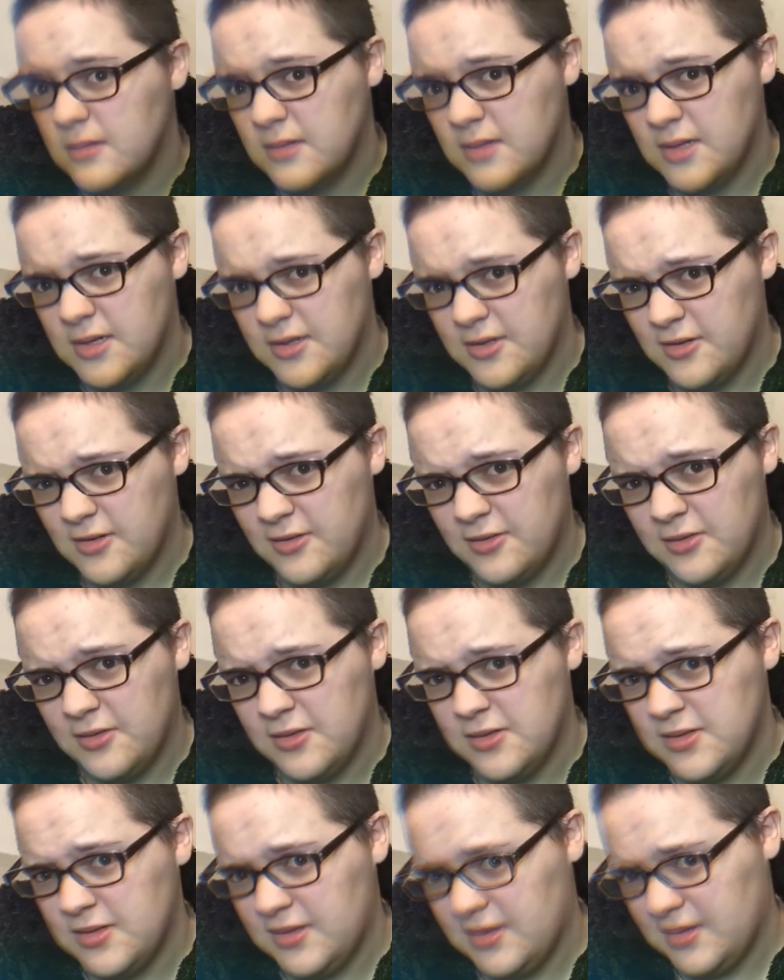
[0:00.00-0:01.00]
I don't know if you
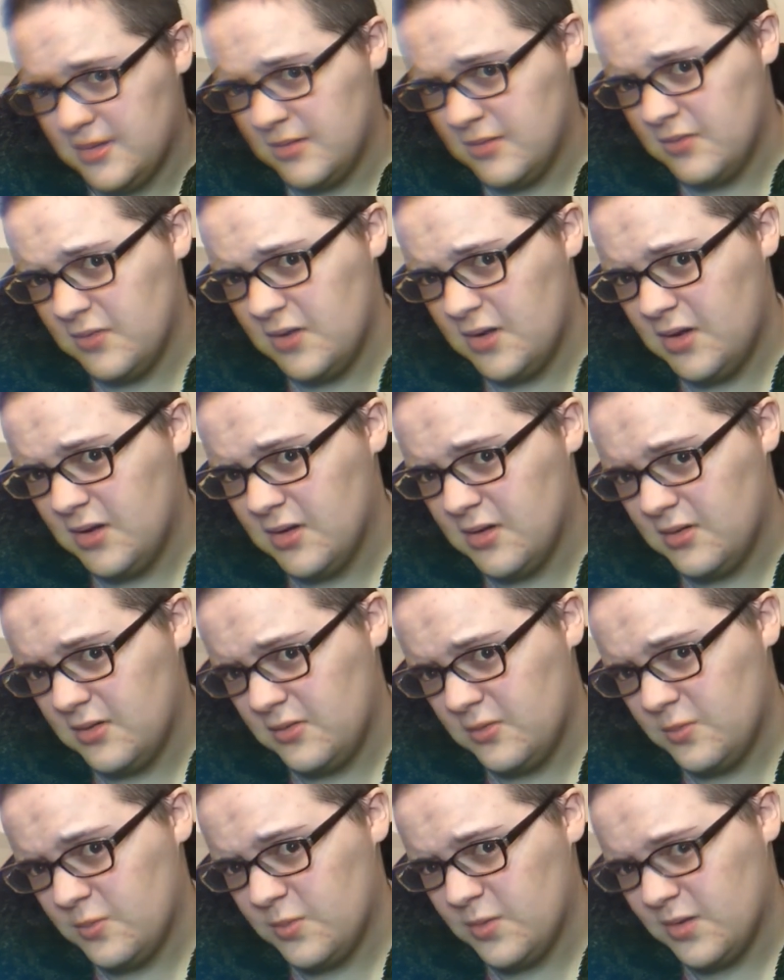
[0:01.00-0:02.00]
can see it in the video,
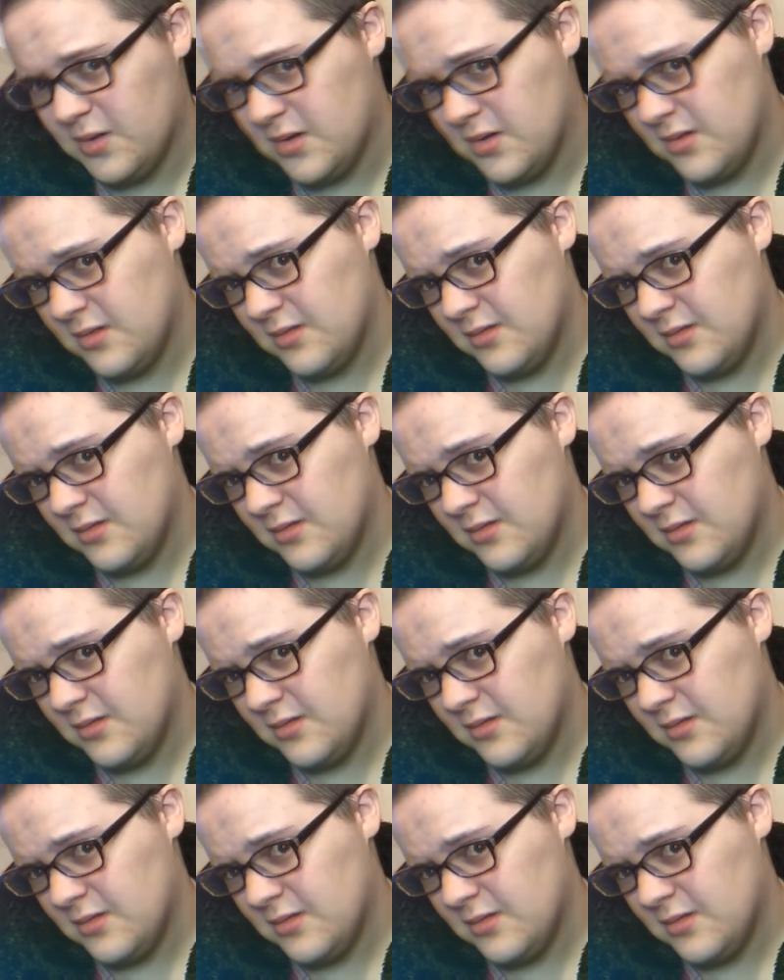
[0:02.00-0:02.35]
but